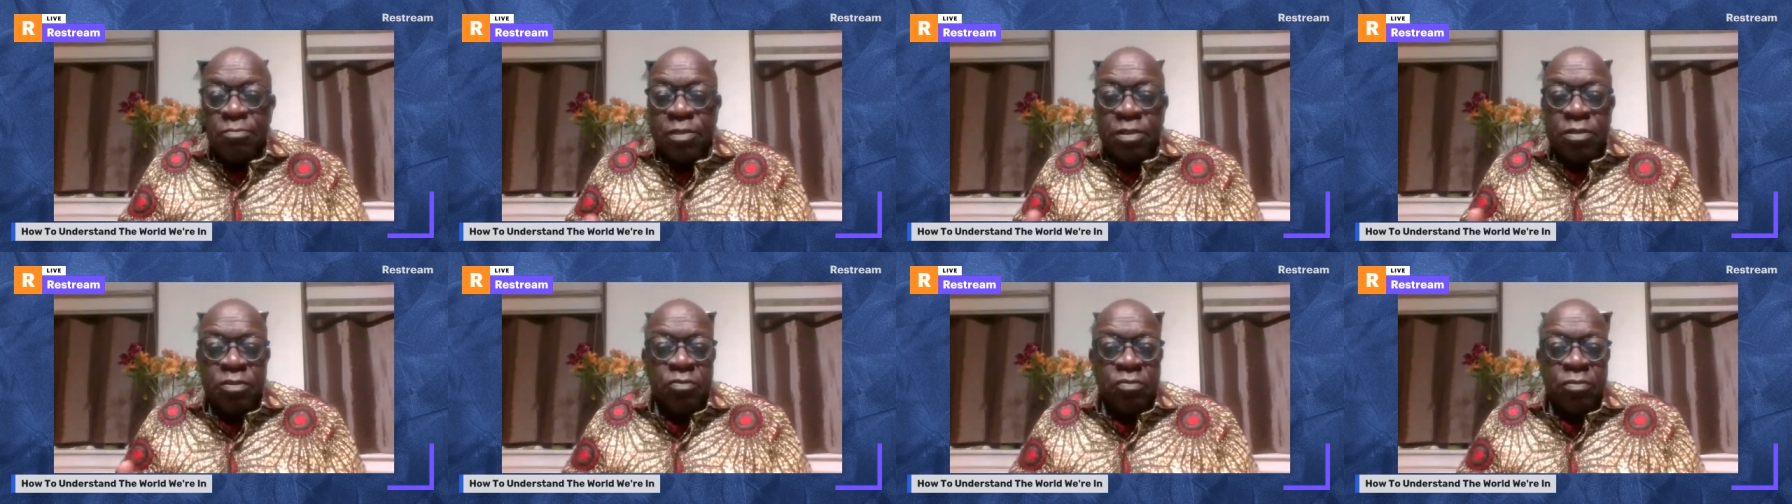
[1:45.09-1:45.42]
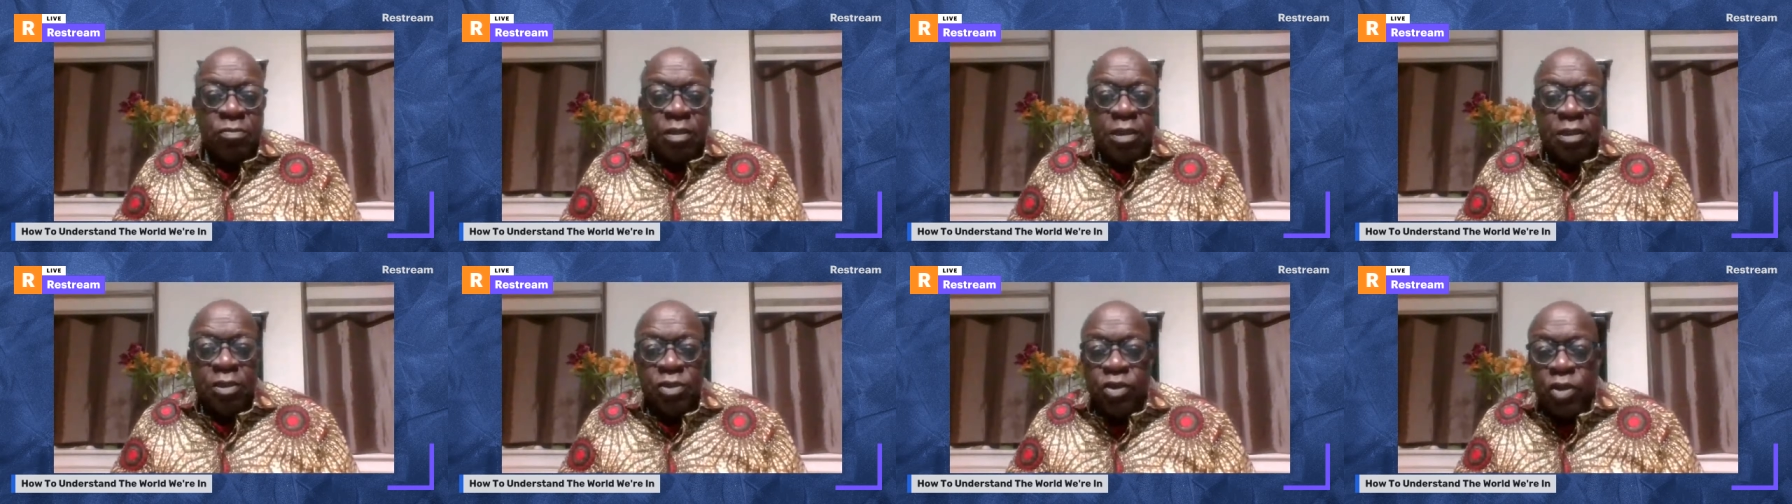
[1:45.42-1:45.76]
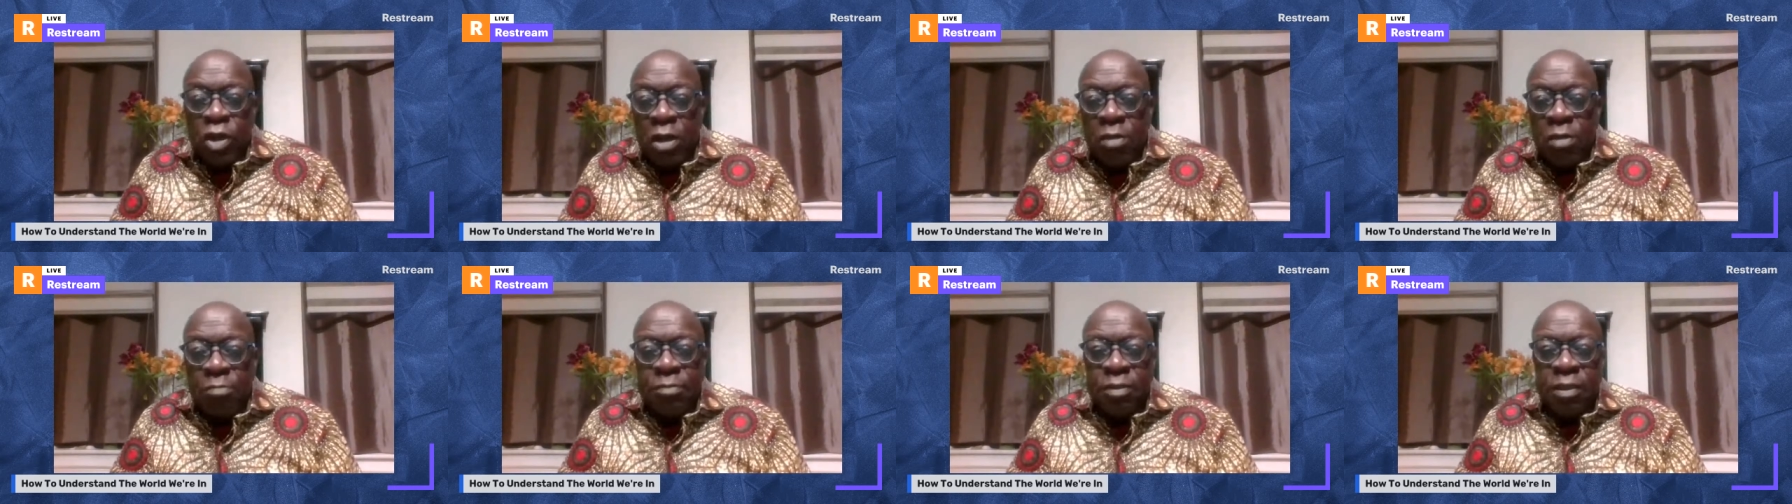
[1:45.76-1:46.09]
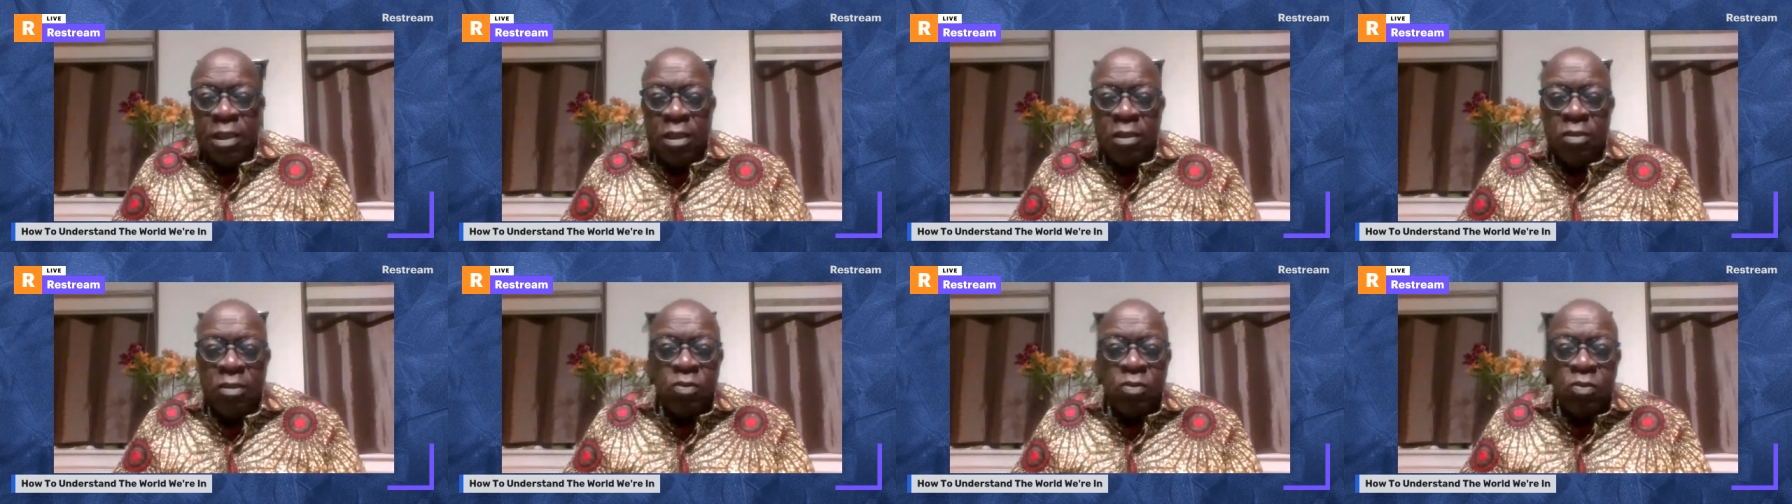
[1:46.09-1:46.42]
we're talking
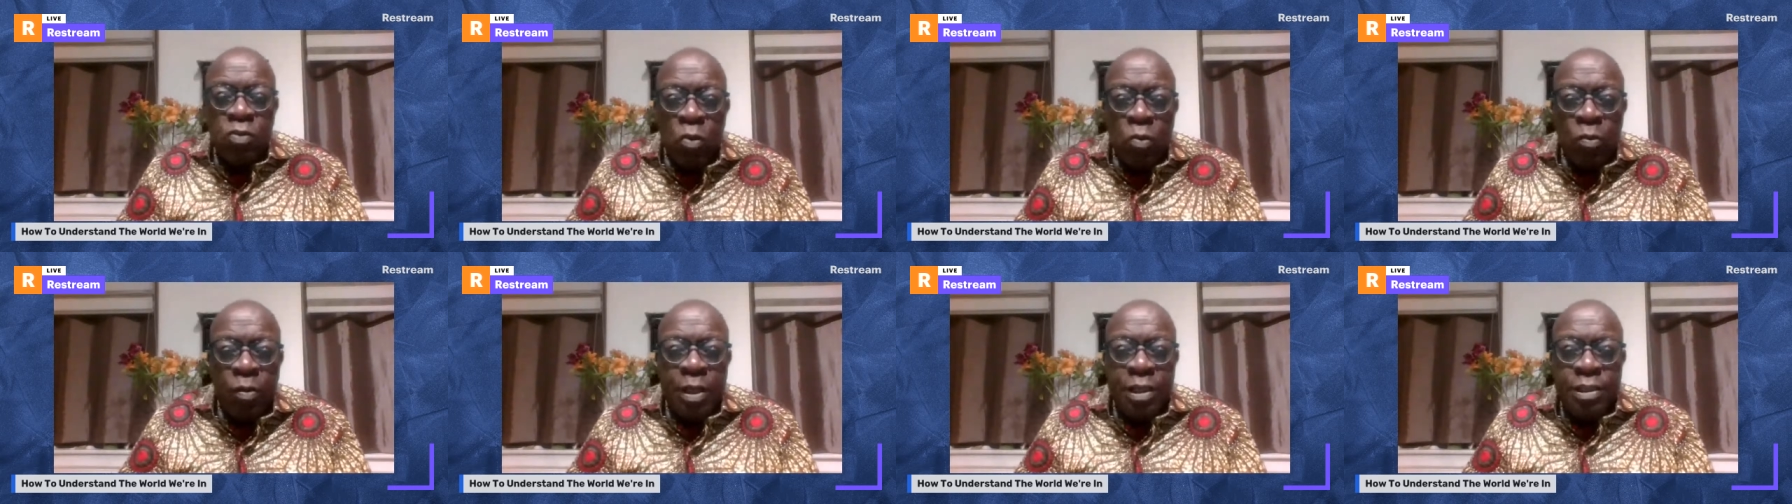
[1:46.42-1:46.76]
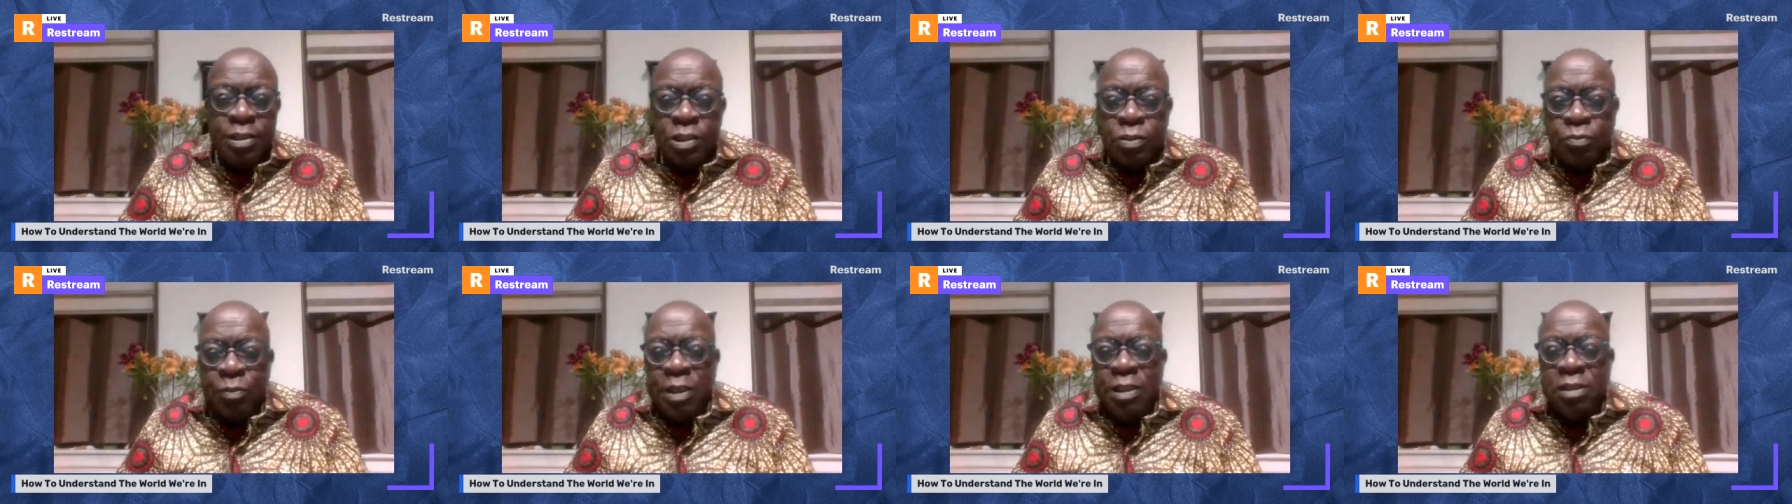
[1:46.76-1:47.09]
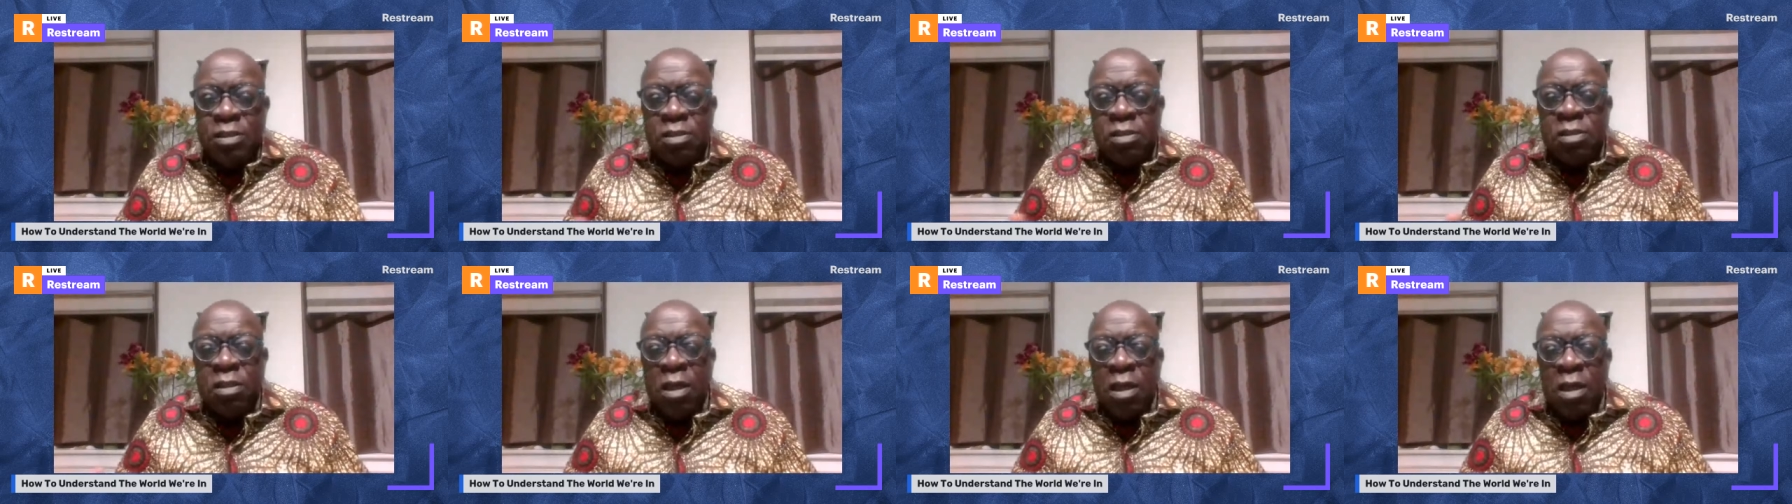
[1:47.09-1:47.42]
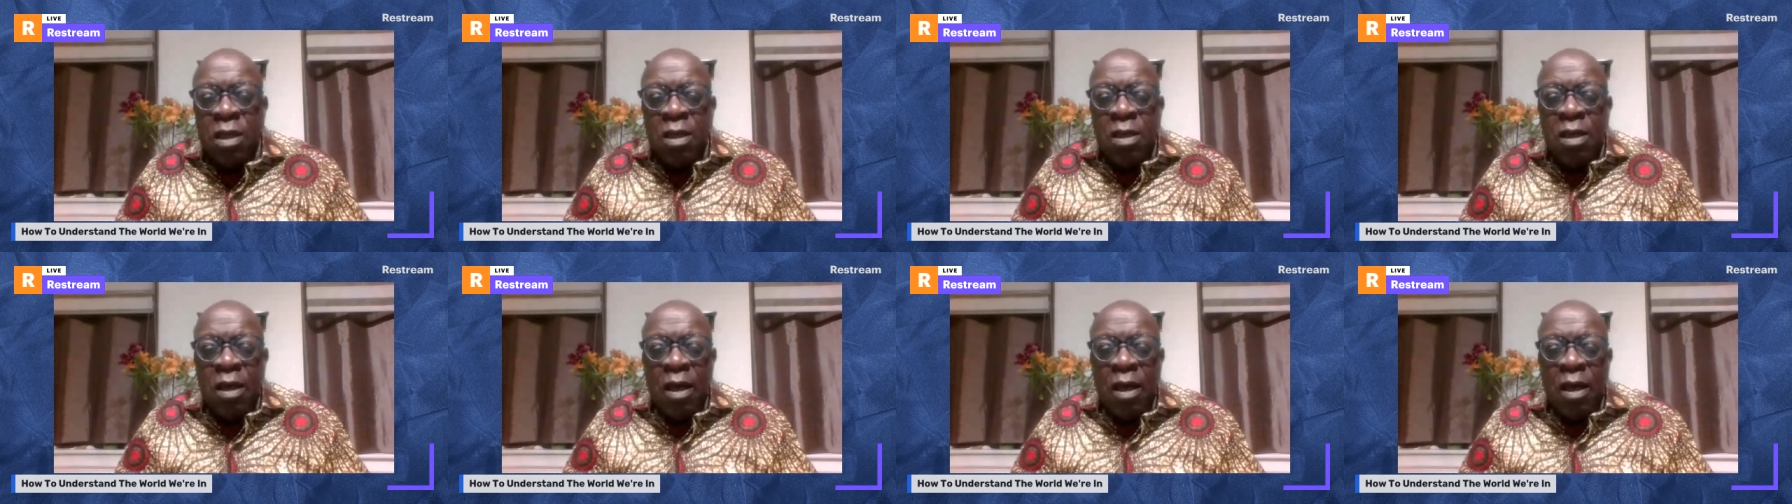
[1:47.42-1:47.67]
Germany, Norway, Sweden,